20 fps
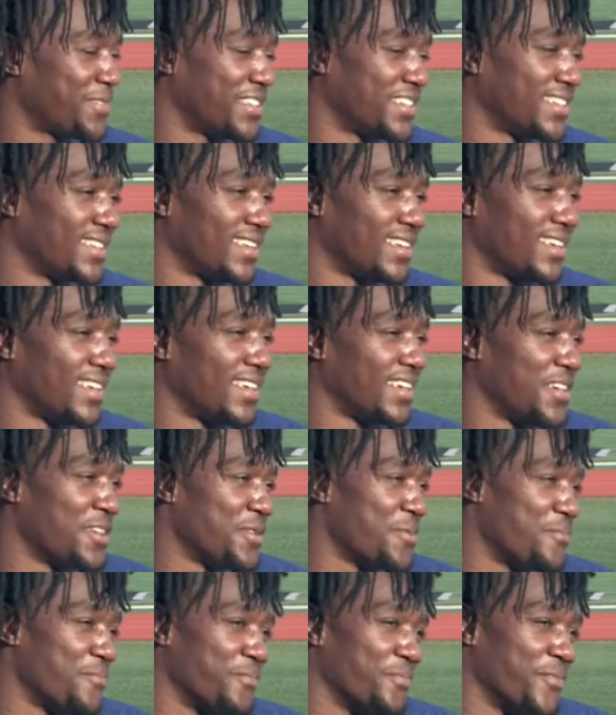And
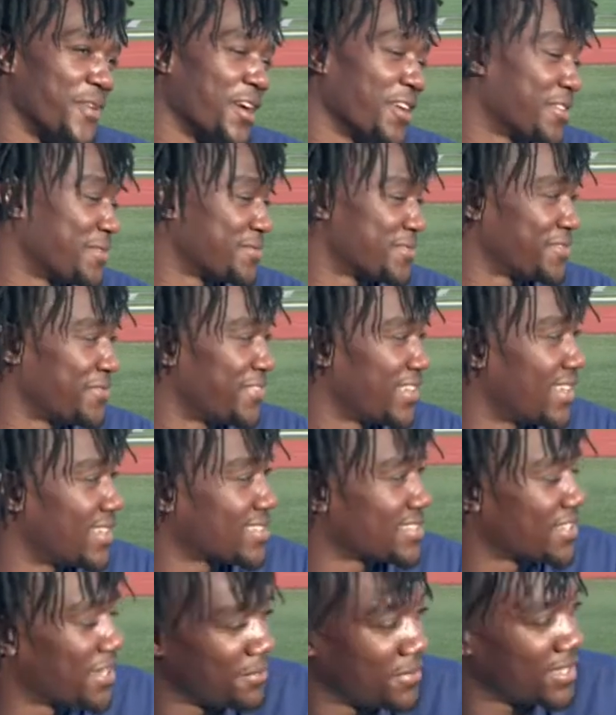Malcolm's a
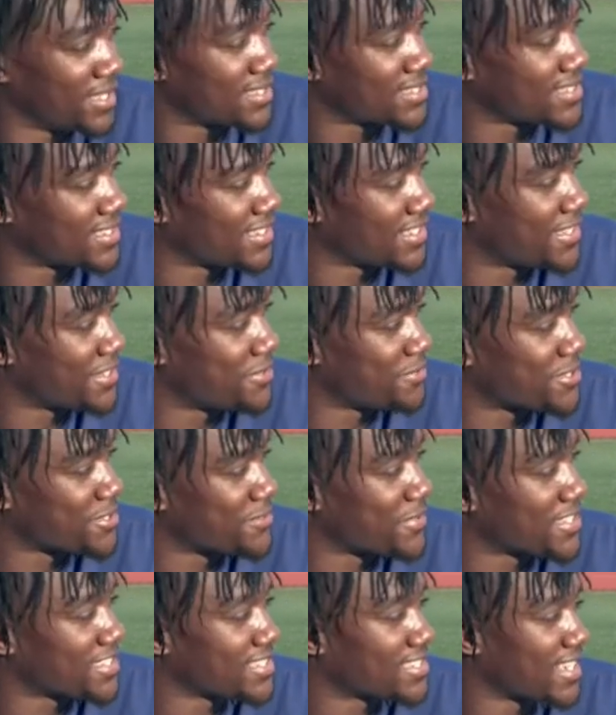vet, so I'm going to listen to him as
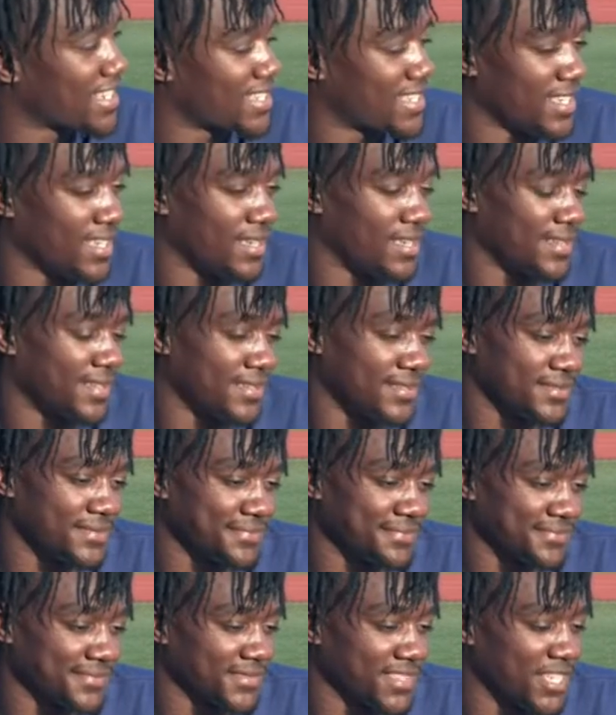much as I can and
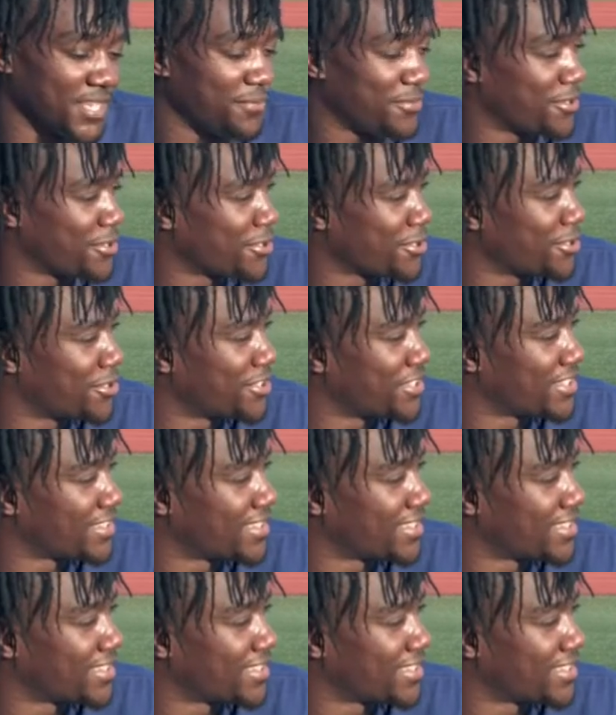keep on going.